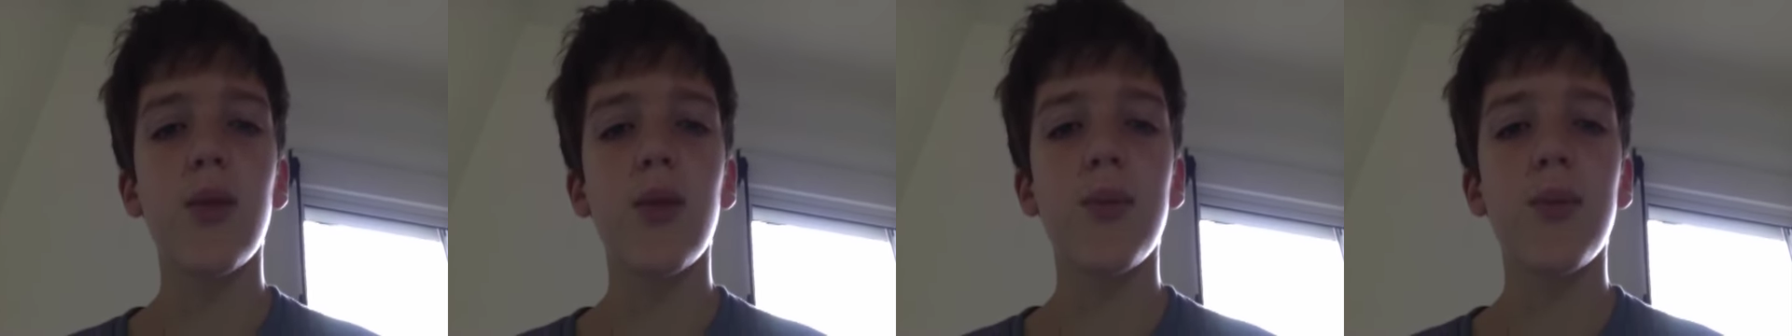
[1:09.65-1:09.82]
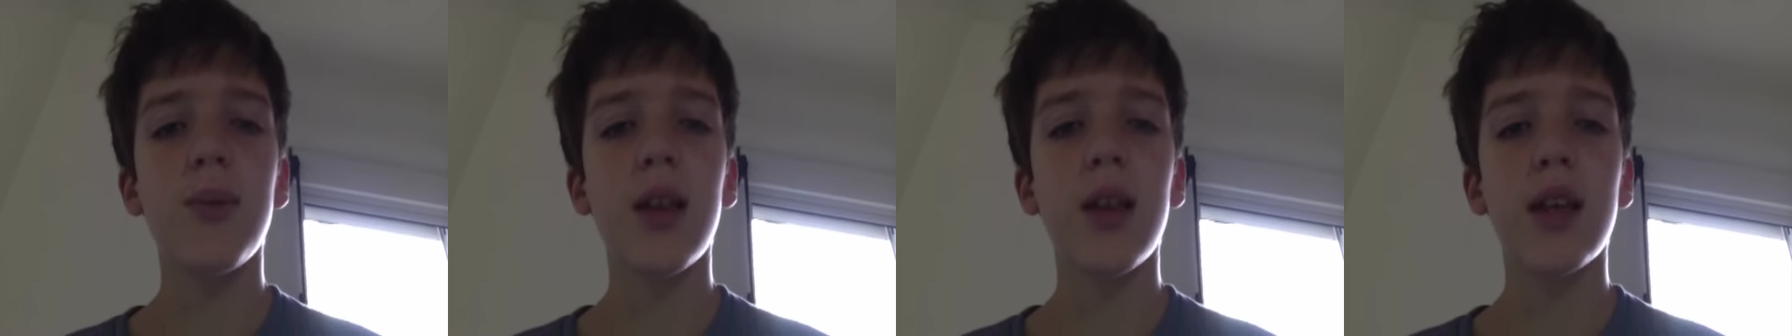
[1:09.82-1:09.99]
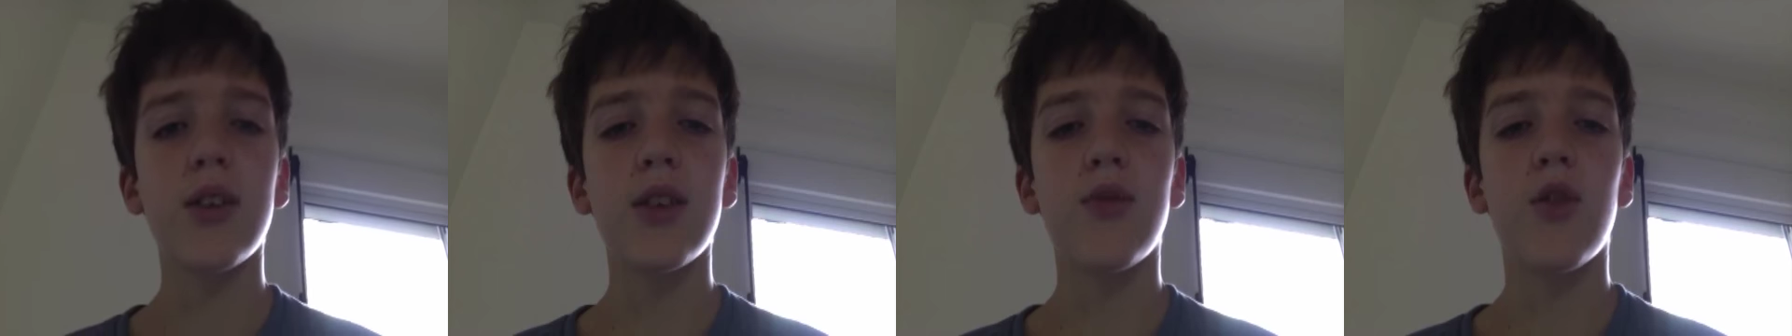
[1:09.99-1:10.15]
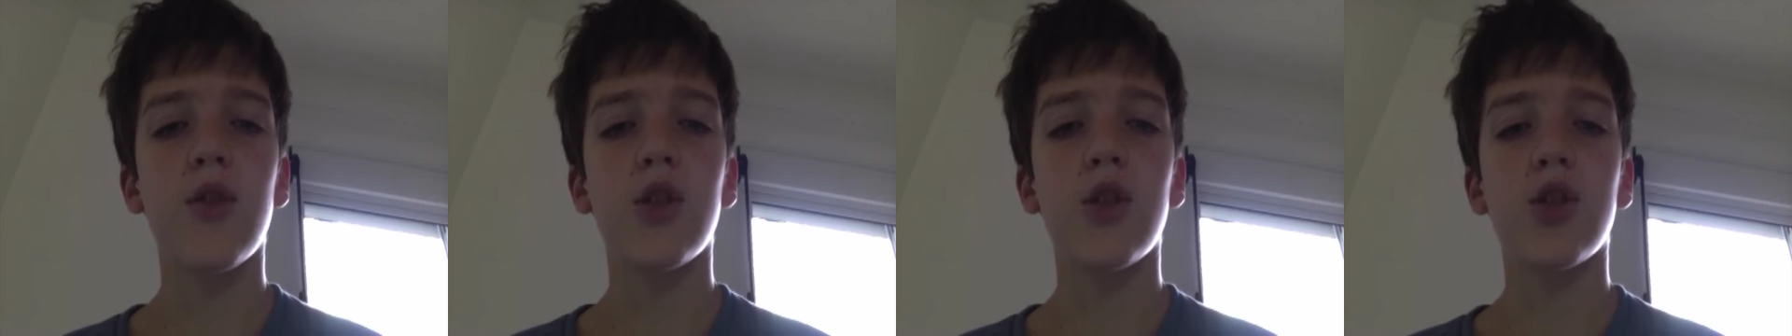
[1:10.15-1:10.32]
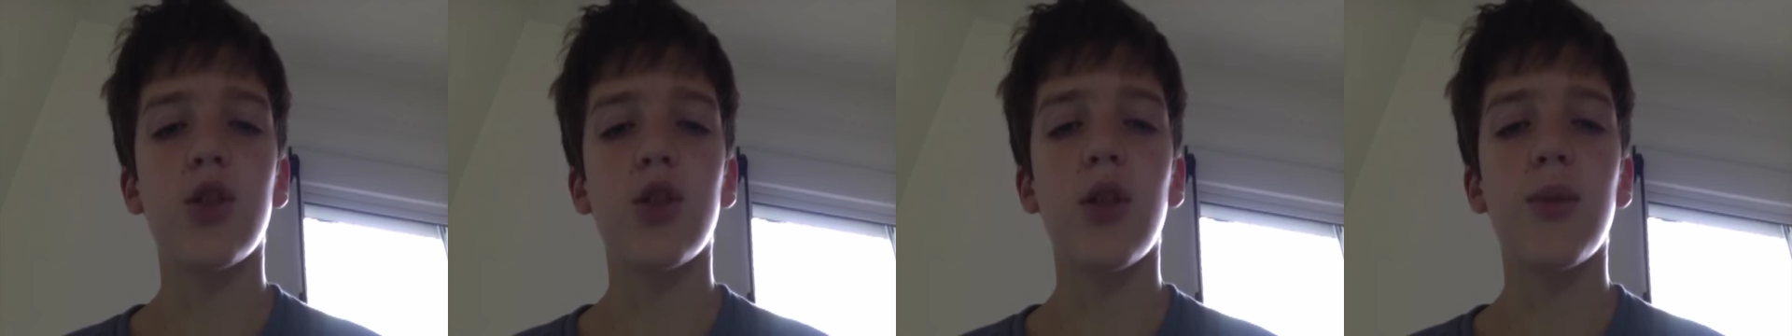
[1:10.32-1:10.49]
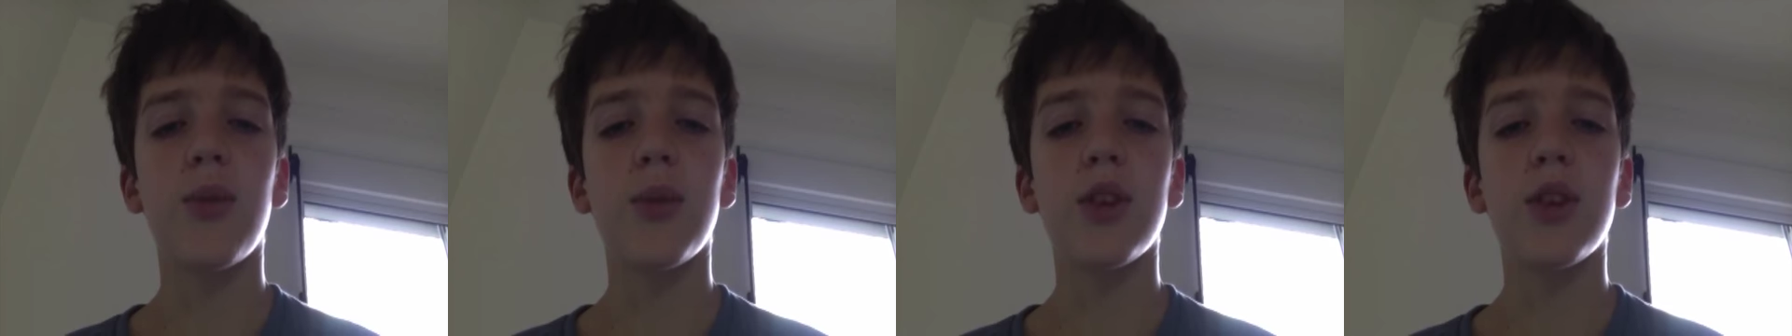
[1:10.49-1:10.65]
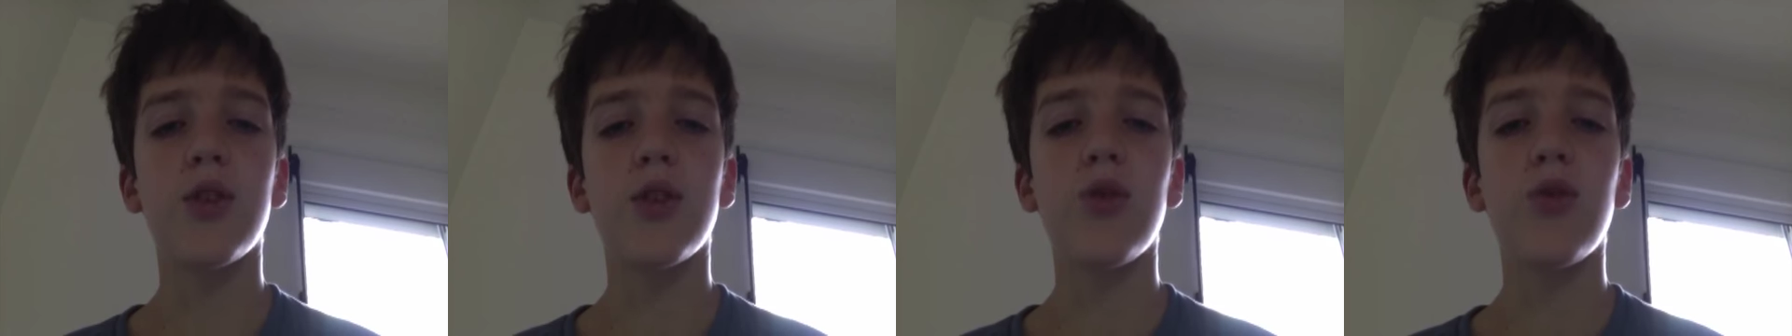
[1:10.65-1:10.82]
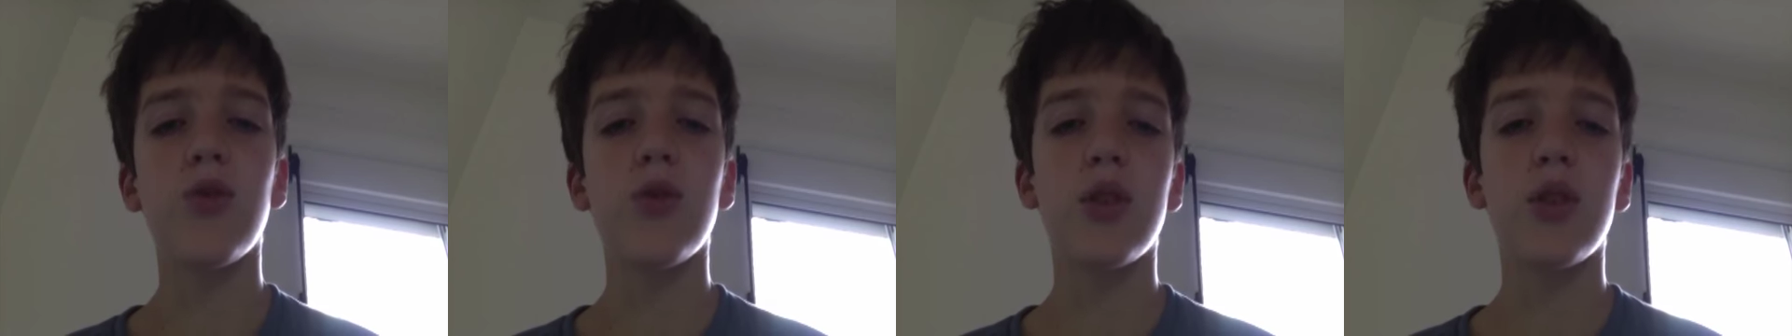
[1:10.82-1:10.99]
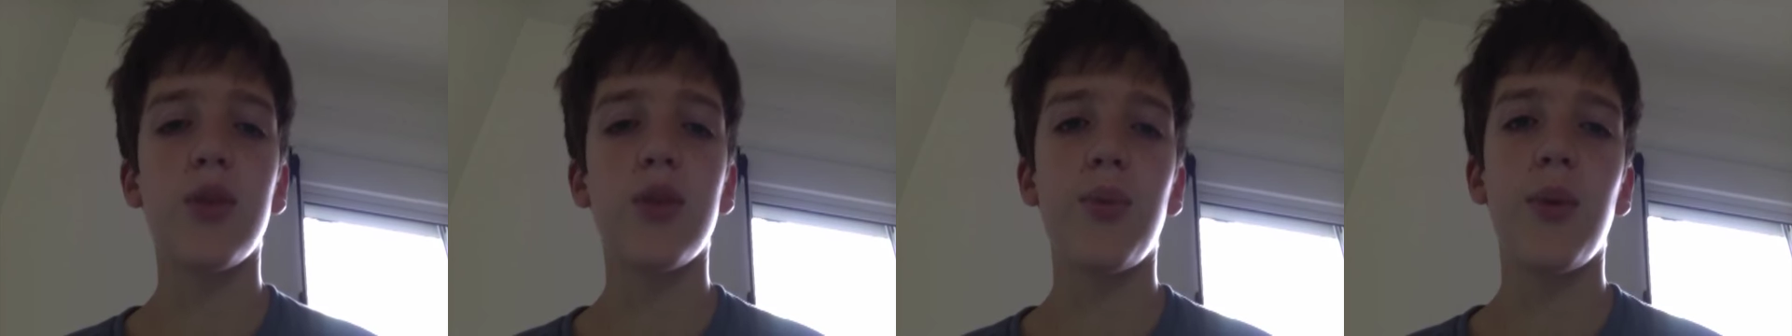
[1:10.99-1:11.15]
Plants vs Zombies
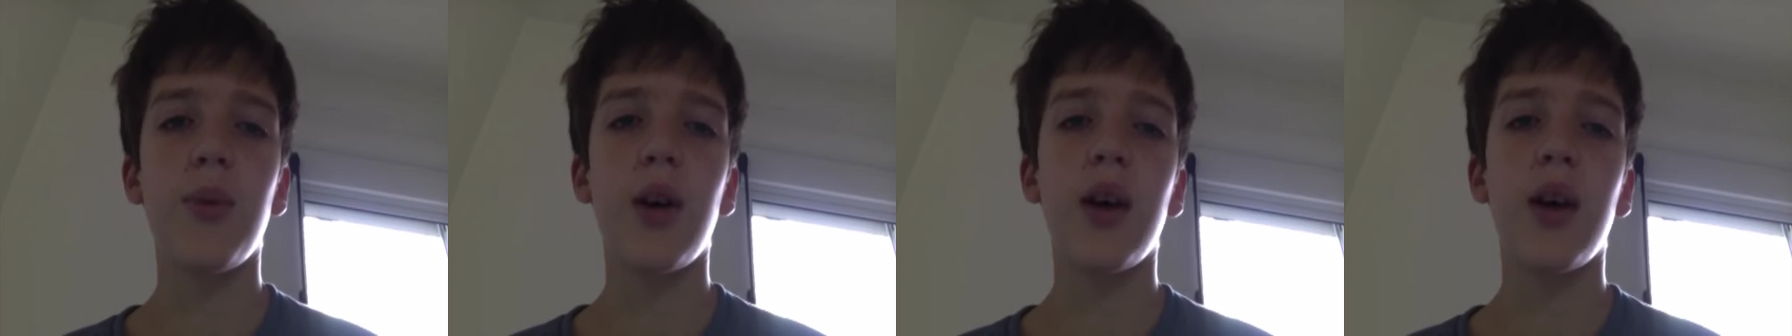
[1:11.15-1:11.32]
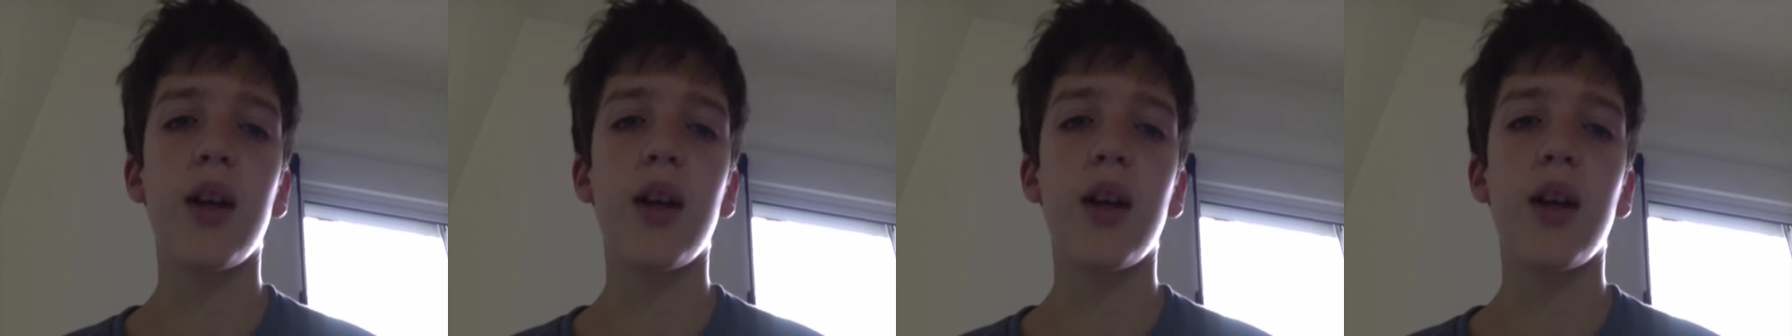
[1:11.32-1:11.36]
2 is a,